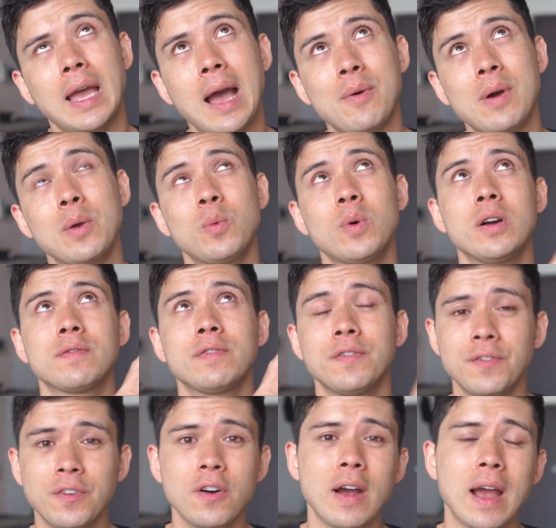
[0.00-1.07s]
How I Work for
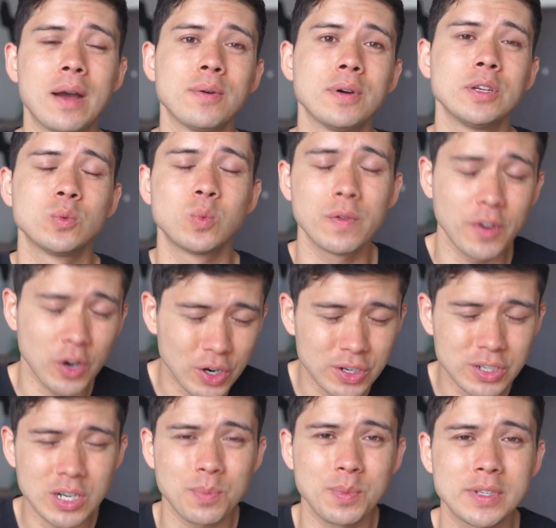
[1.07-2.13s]
4 Hours with
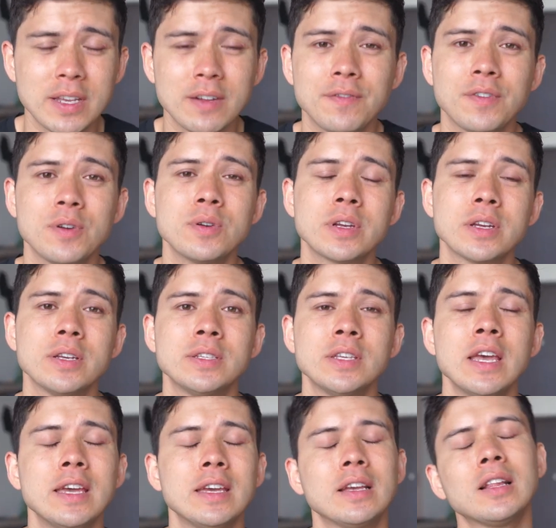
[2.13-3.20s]
100%
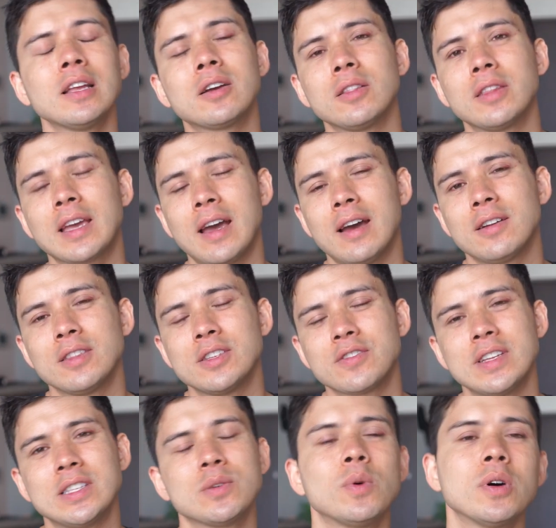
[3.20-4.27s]
Focus. You can click on the card on the
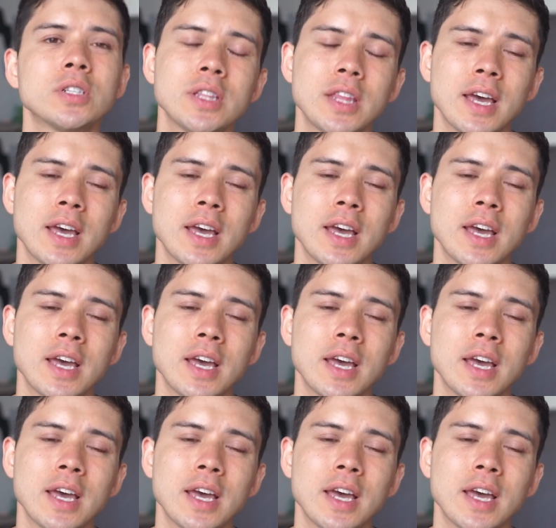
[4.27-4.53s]
screen to watch